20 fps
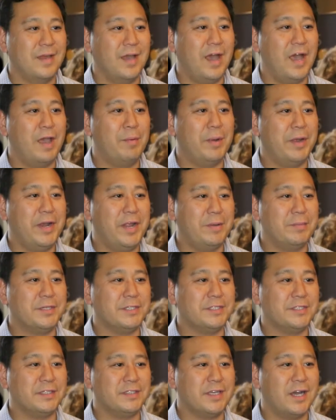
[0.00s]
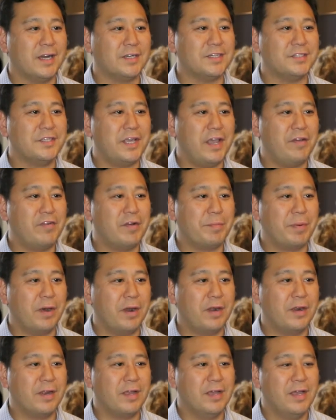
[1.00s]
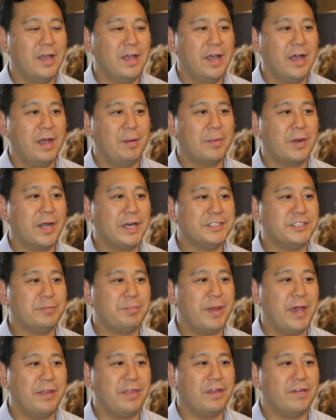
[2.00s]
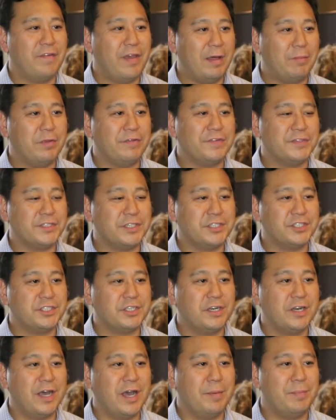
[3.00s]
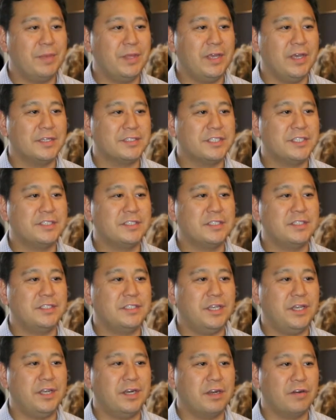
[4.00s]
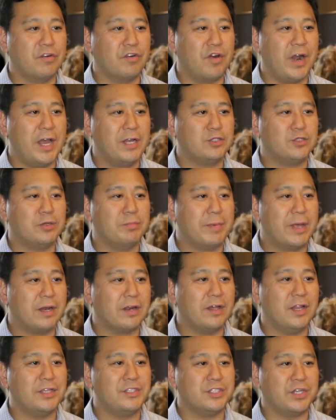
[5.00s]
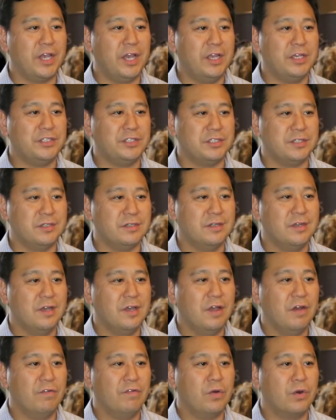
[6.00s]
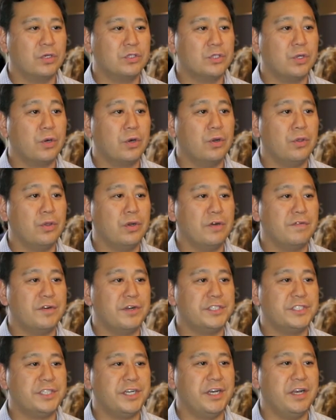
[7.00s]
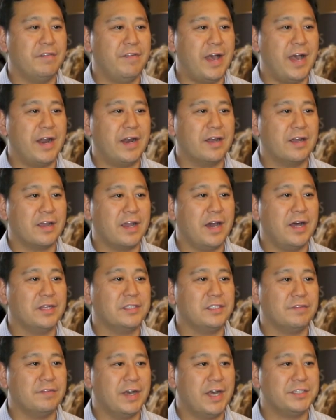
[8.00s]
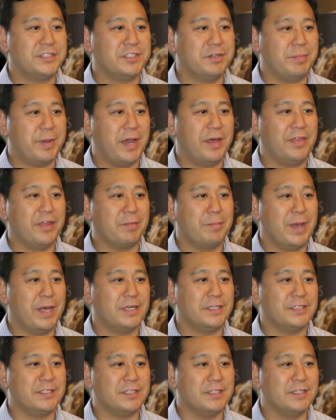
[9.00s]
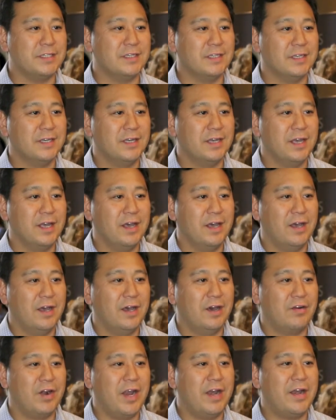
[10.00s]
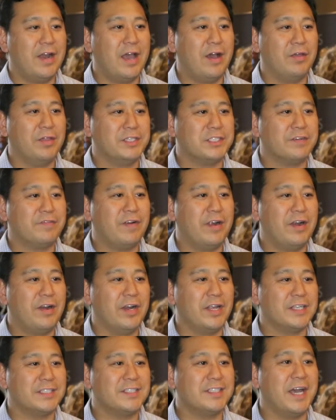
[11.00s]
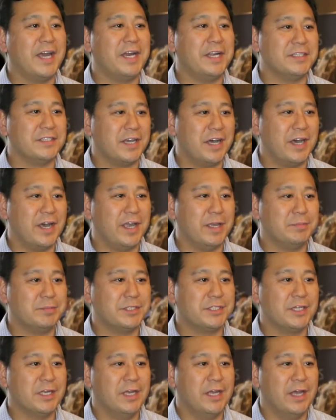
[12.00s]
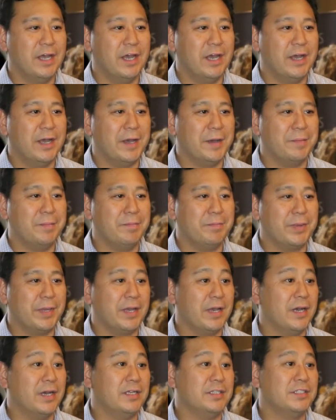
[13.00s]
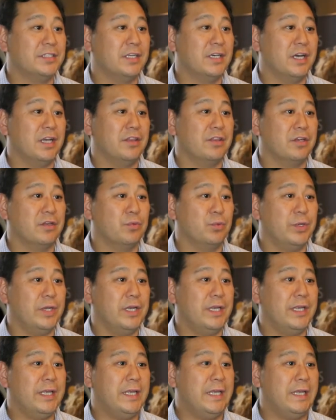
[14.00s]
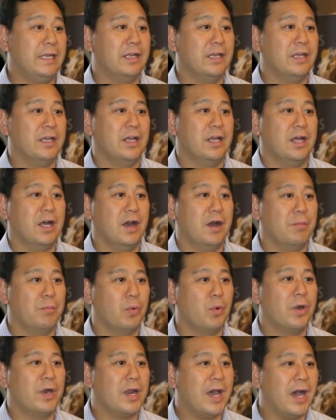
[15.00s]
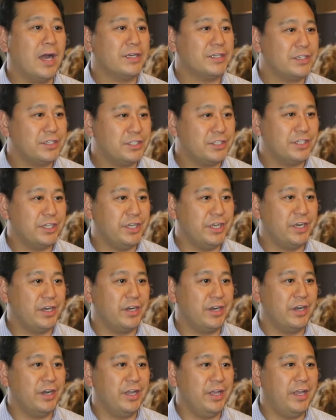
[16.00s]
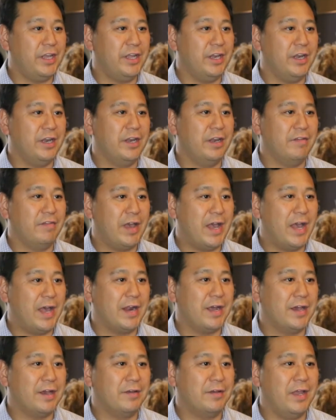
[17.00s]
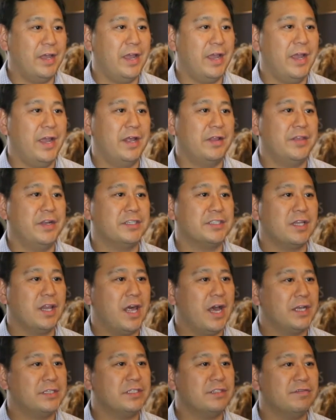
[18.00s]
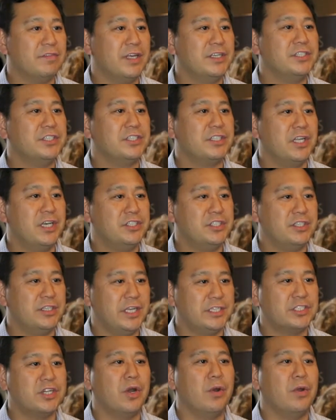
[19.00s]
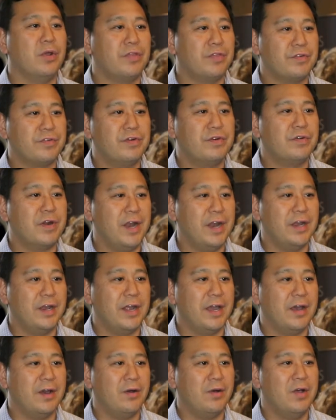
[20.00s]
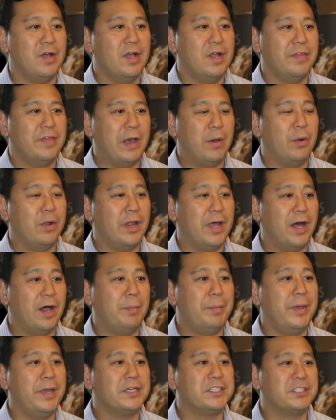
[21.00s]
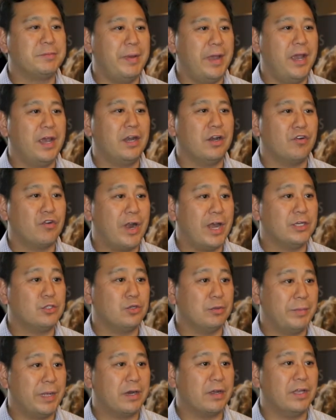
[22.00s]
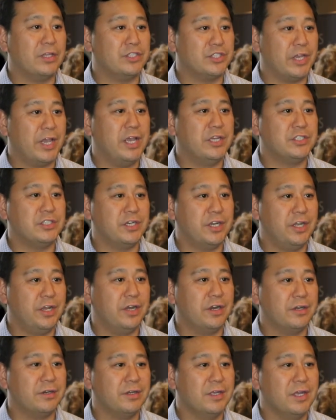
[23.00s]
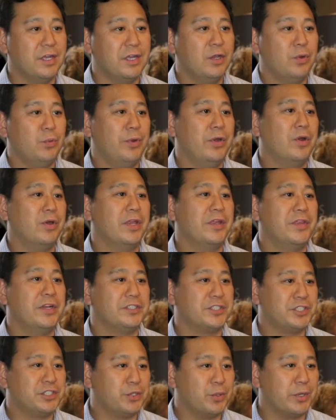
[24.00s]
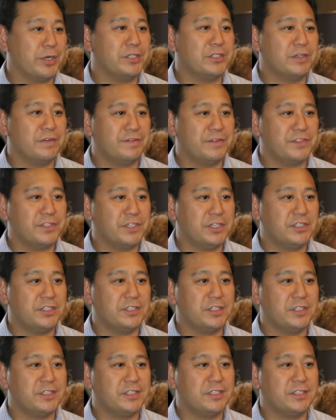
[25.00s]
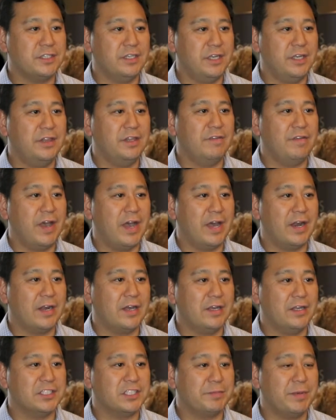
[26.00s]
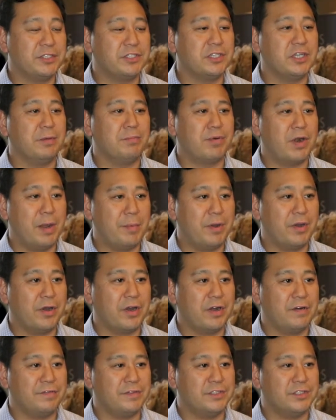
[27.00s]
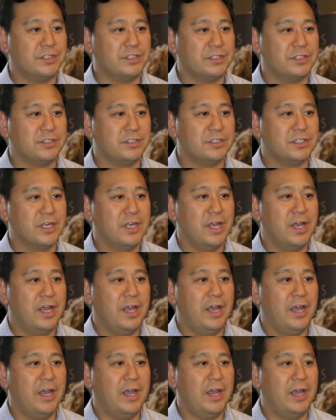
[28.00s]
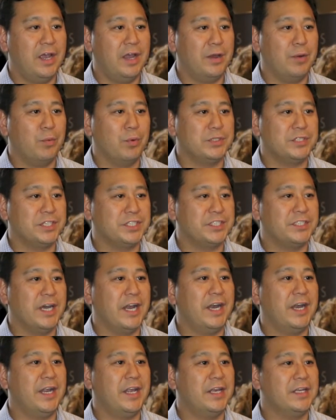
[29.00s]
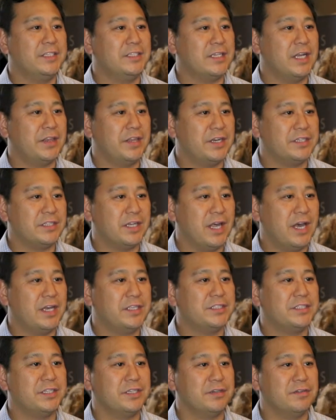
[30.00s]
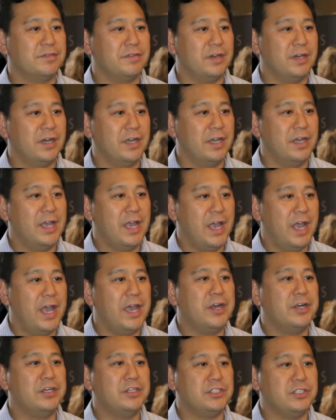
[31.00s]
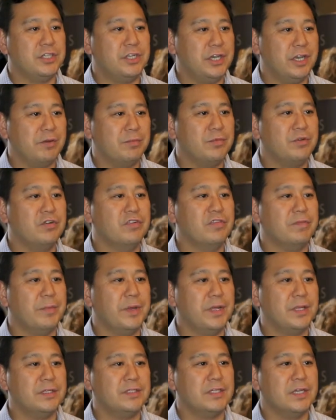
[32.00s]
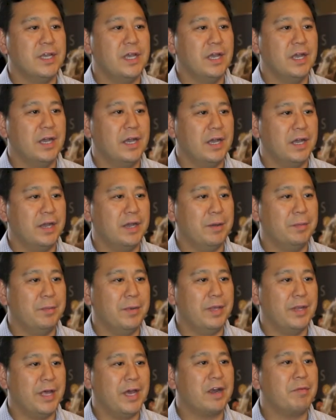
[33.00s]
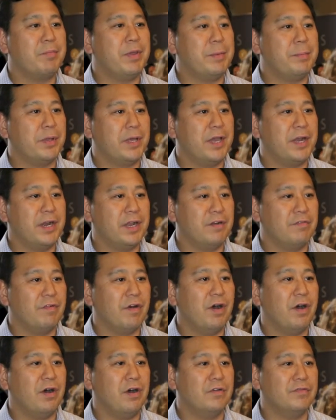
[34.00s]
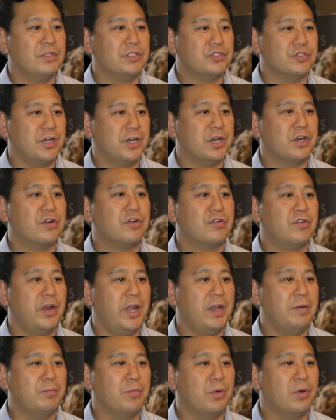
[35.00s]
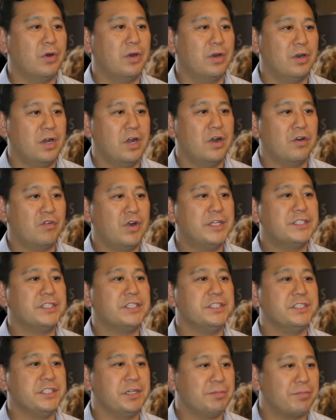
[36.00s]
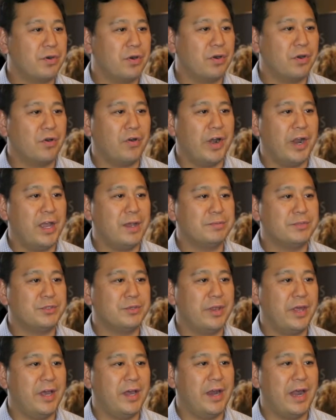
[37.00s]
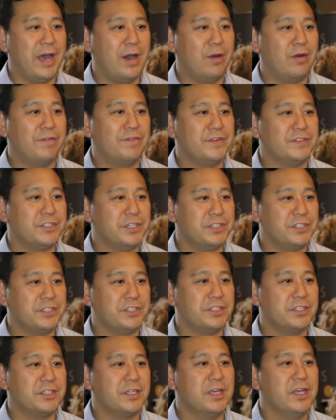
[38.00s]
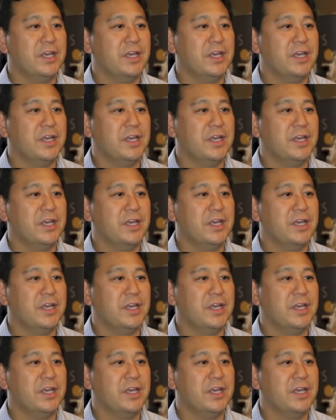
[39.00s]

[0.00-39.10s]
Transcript: Hi, my name is uh, Dr. David Park. I'm an osteopathic family physician. I'm the Assistant Dean of Graduate Medical Education for Touro University, Nevada College of Osteopathic Medicine. Uh, right now, there's a very exciting times um, because uh, we need uh, more doctors here in Nevada, and there's lots of legislation that's going through right now that will help expand graduate medical education here. We know that there's a shortage of physicians in Nevada, especially primary care physicians, and what's exciting is that there's lots of uh, energy and movement, um, and a lot of people getting involved and trying to create more residency programs so that our physicians